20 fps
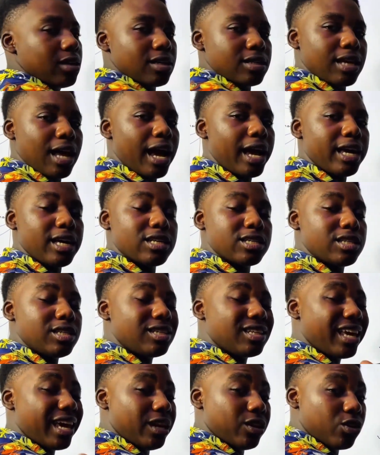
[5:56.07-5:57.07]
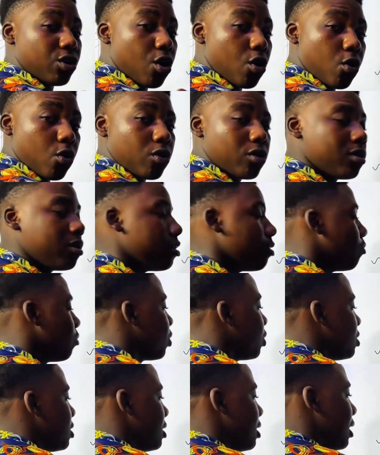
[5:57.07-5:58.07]
as it can go,
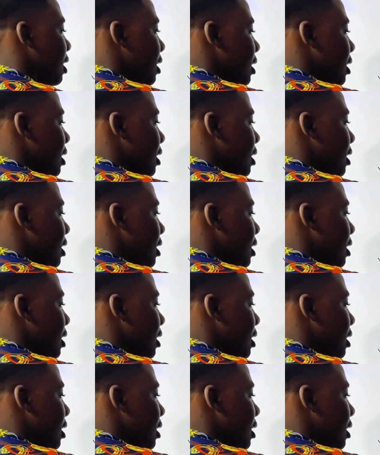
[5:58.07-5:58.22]
because the